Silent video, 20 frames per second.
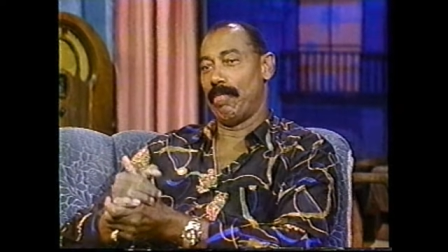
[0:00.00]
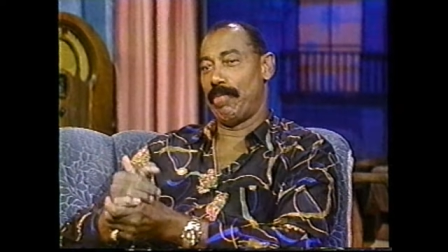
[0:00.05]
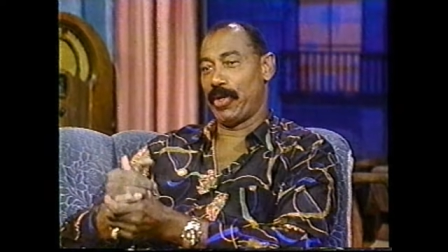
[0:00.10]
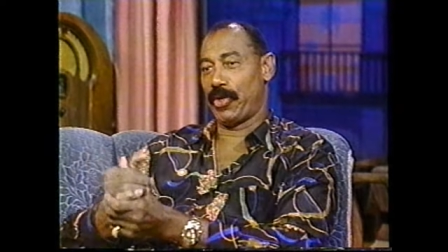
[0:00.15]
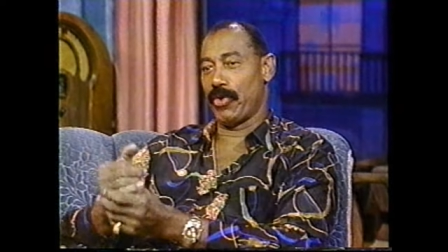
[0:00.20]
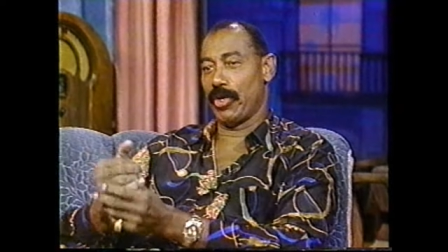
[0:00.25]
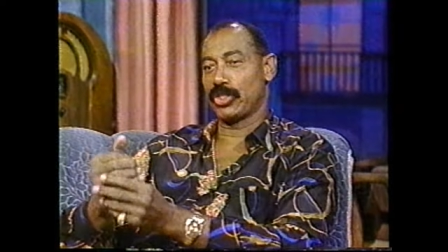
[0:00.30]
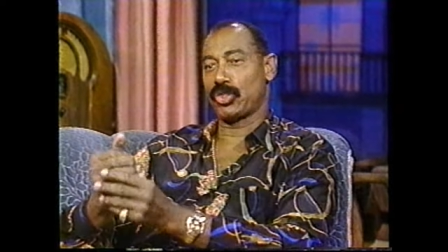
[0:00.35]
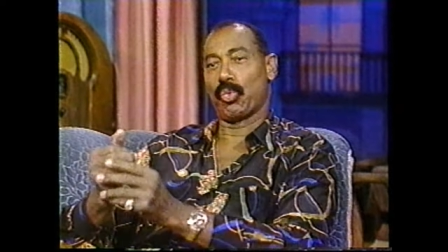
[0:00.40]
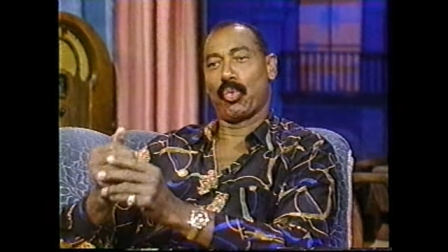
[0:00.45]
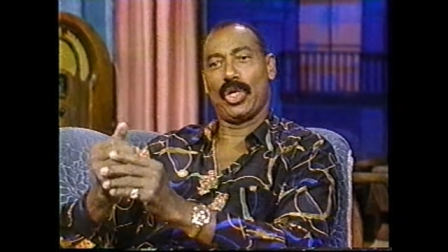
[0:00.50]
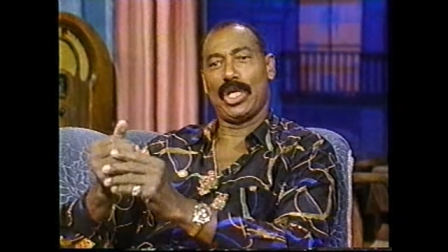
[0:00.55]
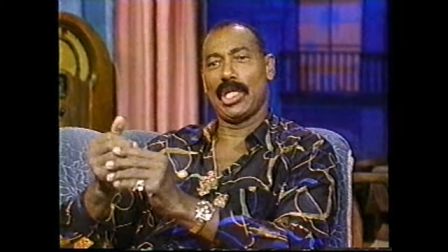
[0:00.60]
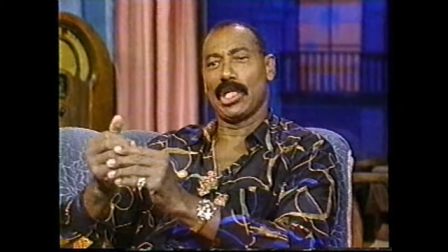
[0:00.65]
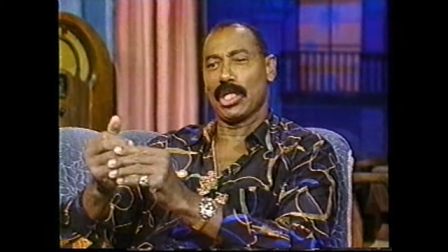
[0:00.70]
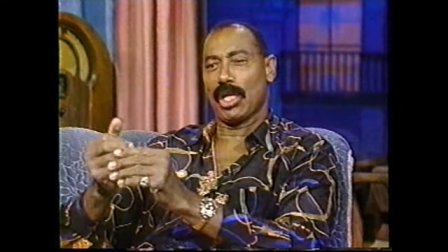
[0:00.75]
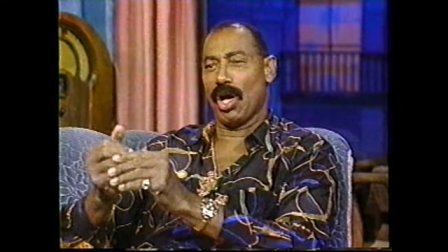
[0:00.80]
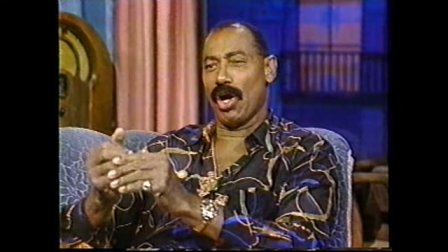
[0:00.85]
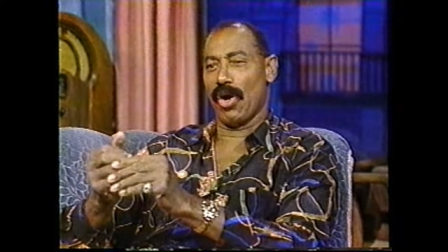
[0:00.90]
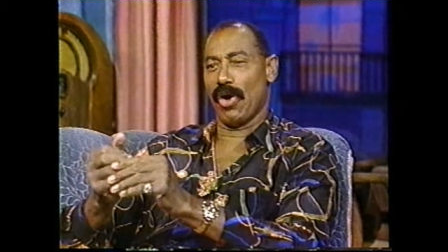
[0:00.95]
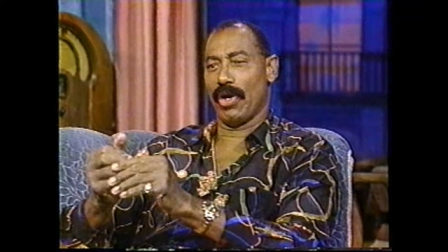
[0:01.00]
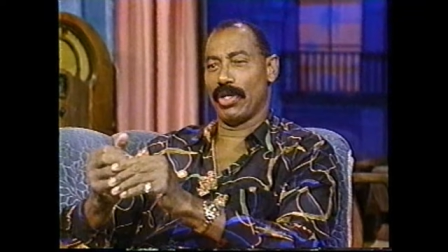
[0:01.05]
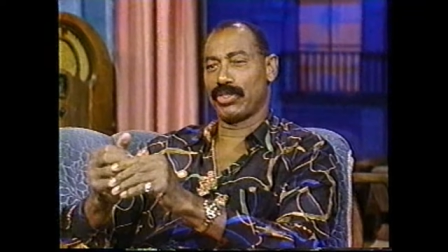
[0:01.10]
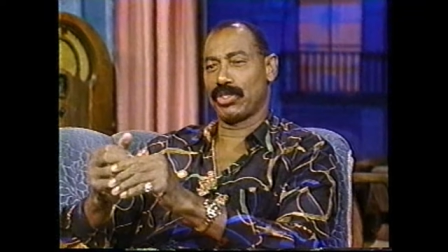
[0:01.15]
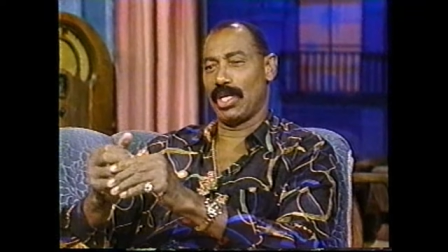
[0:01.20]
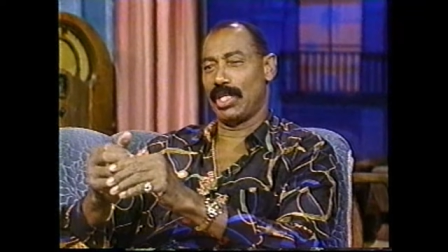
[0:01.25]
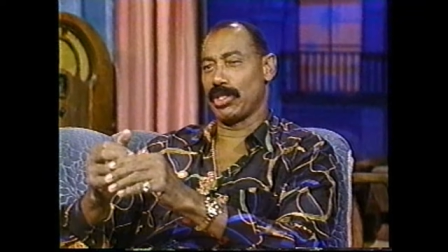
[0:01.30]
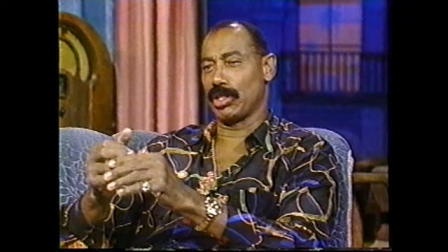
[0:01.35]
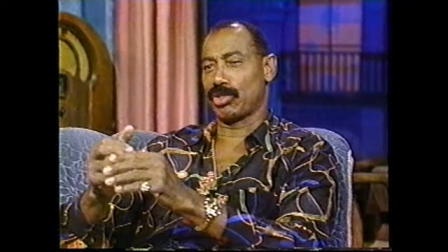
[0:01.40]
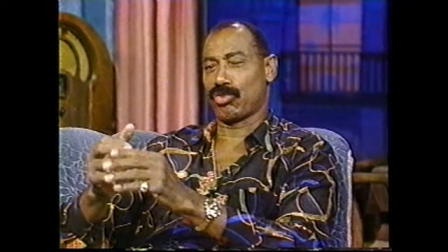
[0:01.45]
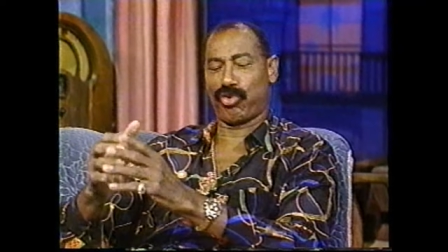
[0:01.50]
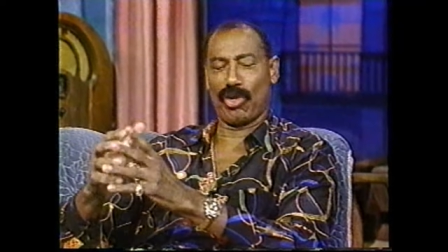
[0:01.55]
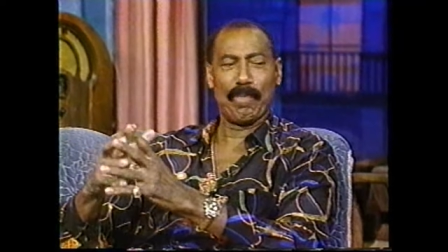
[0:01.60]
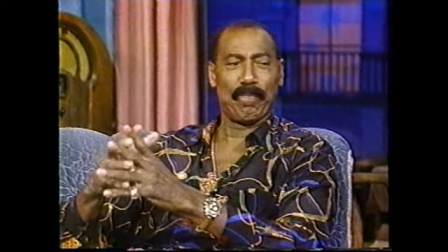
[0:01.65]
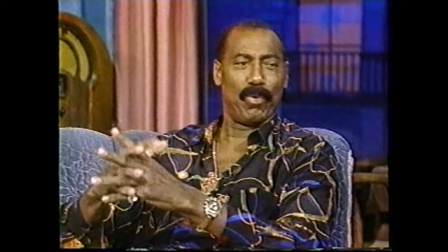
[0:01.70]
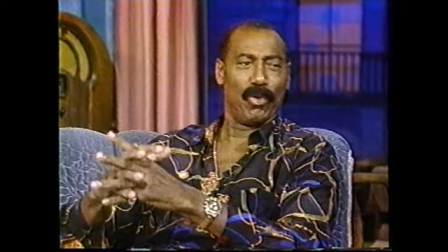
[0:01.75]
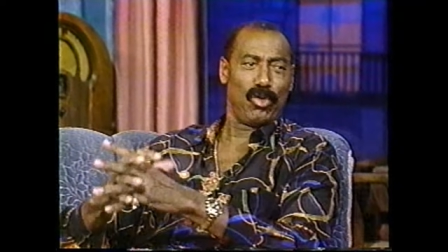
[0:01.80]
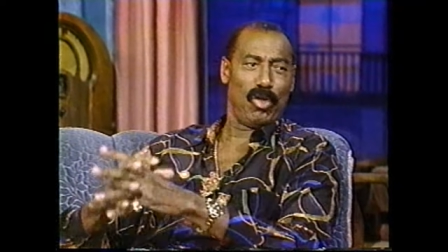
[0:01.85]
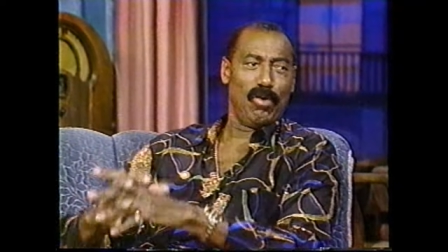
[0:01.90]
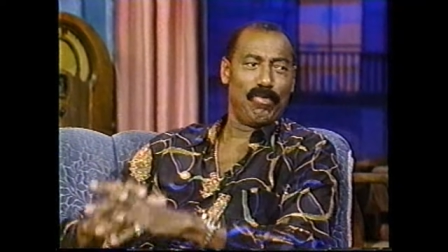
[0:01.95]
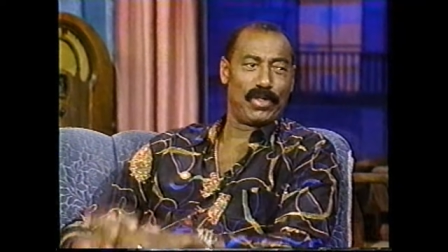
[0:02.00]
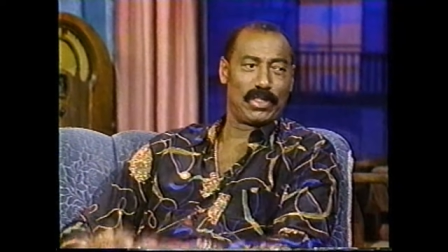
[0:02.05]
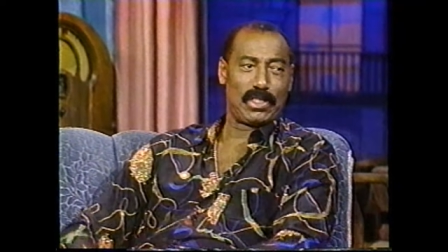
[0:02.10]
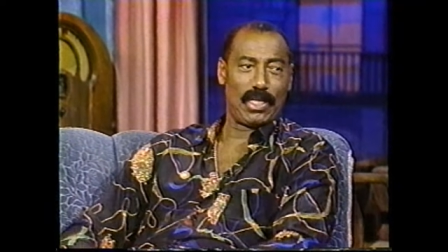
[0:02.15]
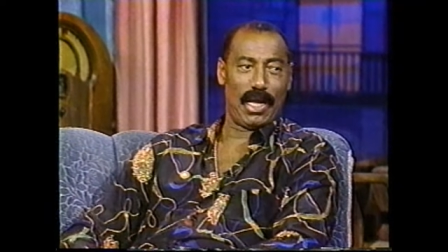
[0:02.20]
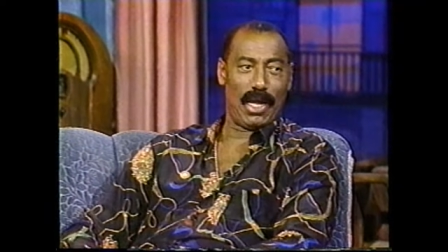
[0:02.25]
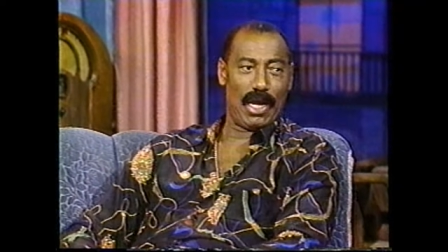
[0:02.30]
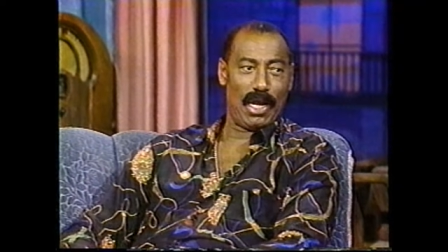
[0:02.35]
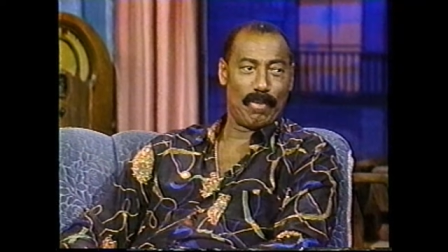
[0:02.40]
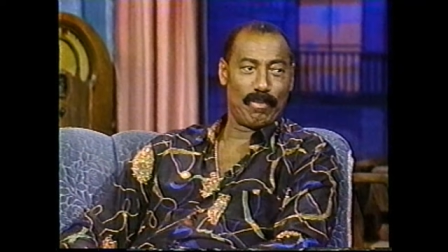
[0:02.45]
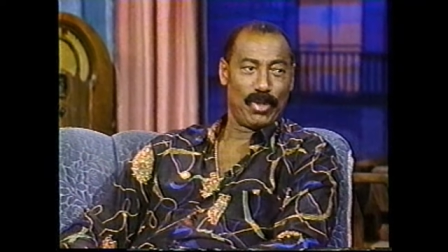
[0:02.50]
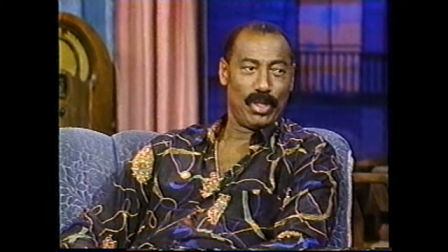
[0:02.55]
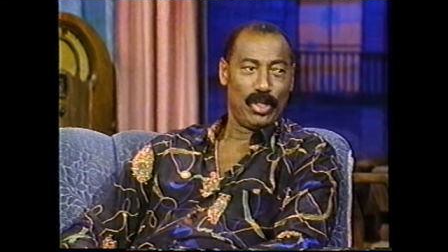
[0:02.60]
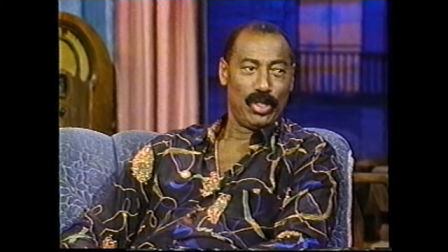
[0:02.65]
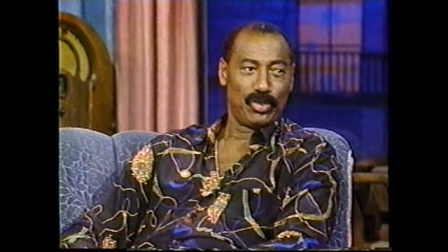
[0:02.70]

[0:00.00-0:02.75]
because we lost in a triple overtime